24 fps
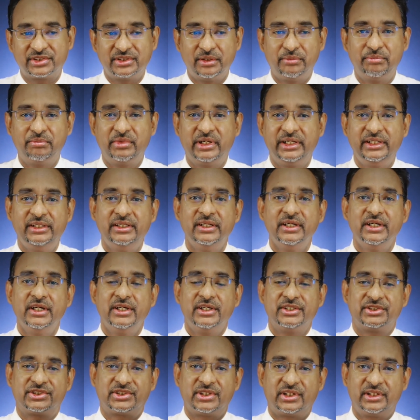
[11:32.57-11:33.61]
Somebody
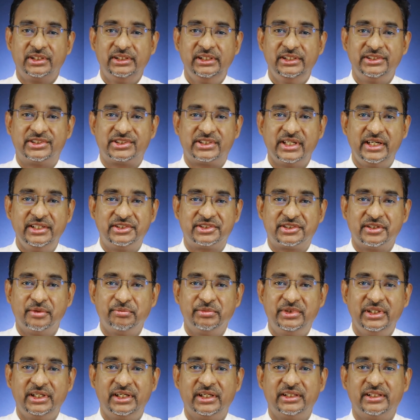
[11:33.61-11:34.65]
suddenly says
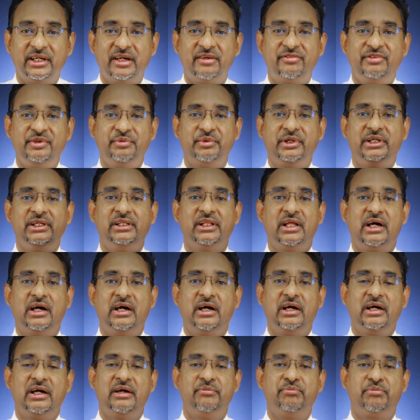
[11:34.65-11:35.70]
something and everybody
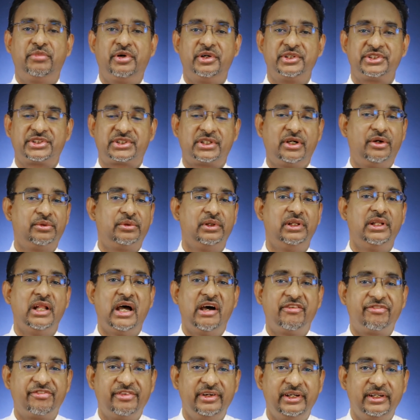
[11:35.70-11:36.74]
burst out
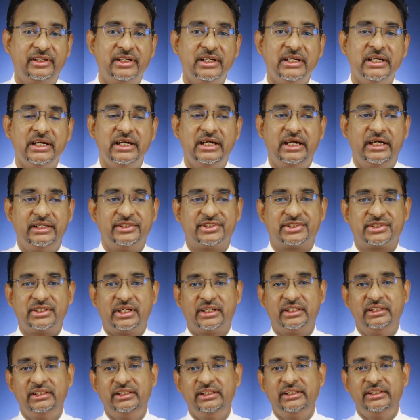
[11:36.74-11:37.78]
laughing, and
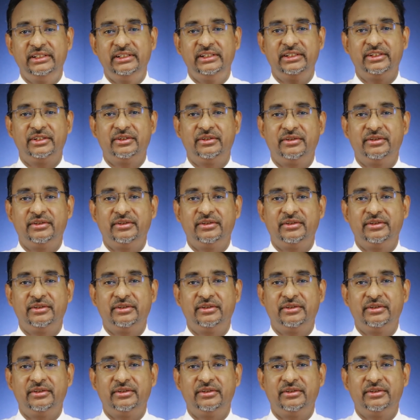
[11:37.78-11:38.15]
suddenly,